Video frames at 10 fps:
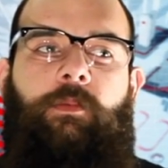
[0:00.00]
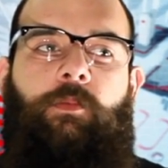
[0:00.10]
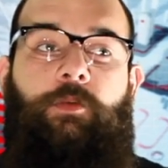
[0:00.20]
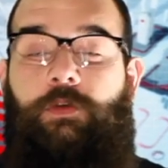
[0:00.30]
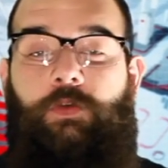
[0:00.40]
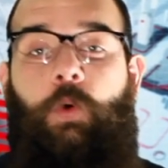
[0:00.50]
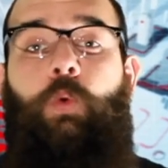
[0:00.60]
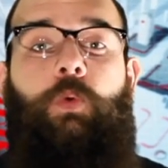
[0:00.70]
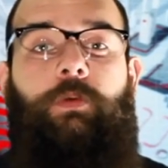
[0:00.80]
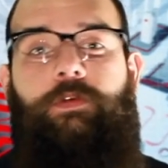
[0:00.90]
which is
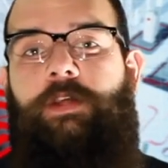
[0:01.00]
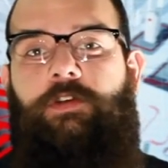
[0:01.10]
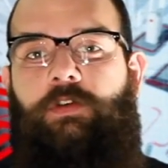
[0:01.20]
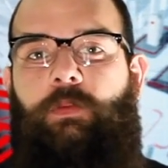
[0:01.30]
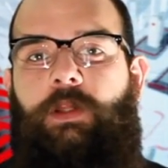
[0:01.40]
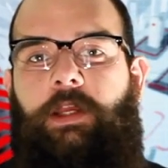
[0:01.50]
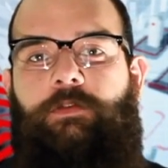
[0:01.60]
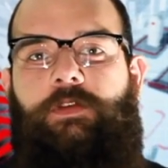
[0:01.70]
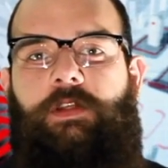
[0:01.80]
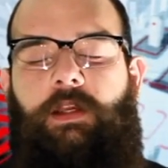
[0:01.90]
cool, which is actually really
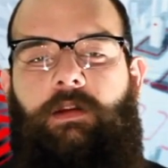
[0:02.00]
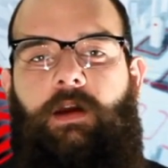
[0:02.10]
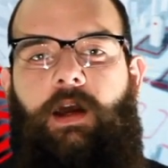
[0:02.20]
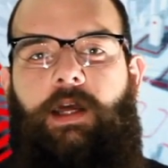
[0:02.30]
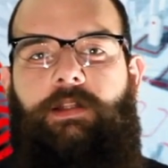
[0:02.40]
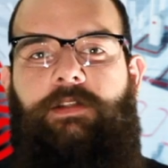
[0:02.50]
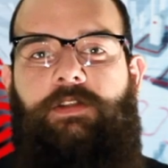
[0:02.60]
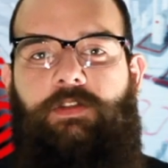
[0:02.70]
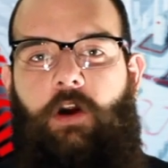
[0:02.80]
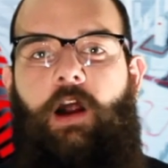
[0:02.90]
interesting to
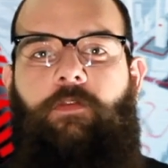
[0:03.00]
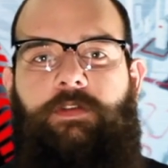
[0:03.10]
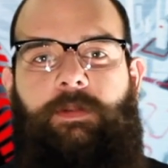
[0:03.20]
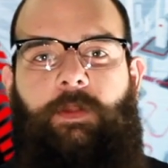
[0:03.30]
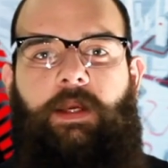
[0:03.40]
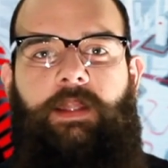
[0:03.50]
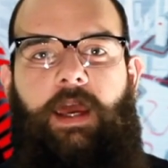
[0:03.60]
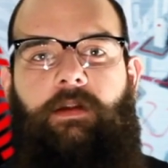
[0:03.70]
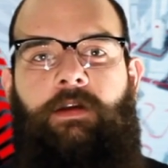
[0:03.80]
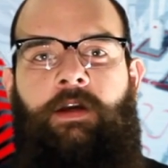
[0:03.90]
start off with something like
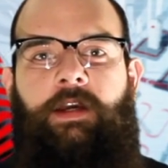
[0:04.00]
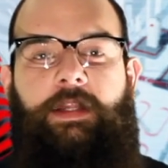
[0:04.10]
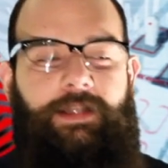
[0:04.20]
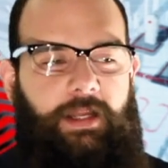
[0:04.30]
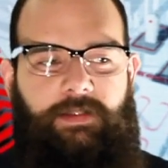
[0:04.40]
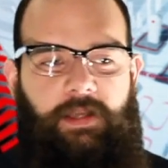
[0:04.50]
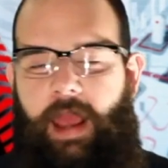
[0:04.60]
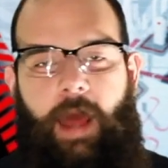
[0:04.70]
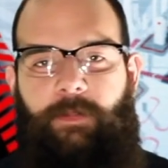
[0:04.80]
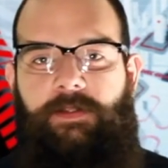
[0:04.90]
that. It
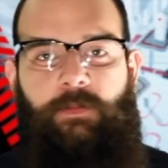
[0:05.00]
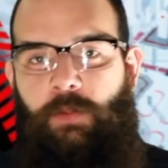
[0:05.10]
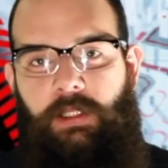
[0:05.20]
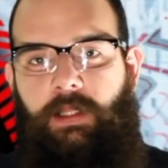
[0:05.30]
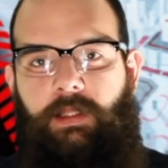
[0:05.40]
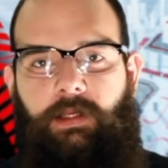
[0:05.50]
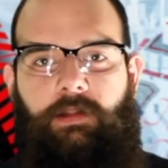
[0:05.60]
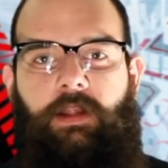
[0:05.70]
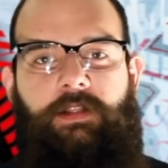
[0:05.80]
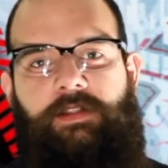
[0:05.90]
happens immediately.
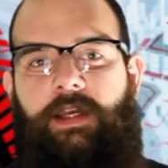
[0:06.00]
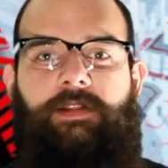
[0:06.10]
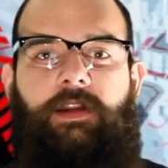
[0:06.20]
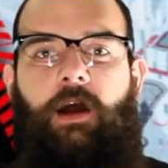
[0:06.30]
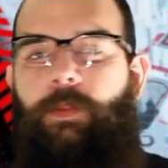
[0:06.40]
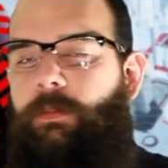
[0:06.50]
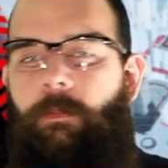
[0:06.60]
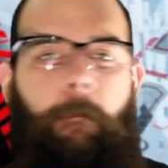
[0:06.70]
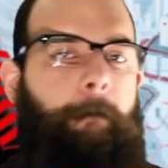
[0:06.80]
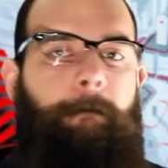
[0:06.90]
It sets it up and
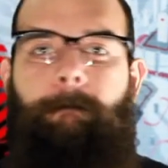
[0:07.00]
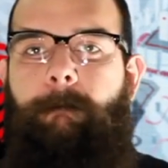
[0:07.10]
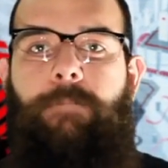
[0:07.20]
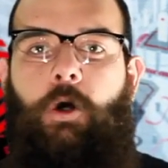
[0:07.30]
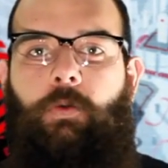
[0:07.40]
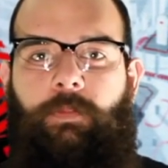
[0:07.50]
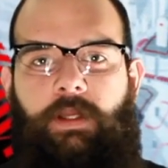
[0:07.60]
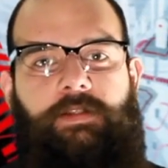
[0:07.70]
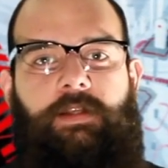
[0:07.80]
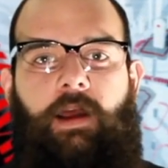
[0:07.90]
boom,
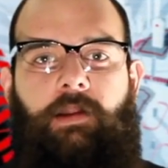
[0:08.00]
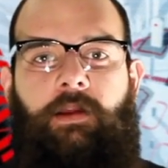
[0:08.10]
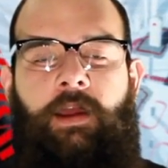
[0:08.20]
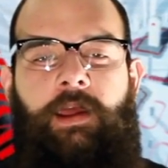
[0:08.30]
it's done.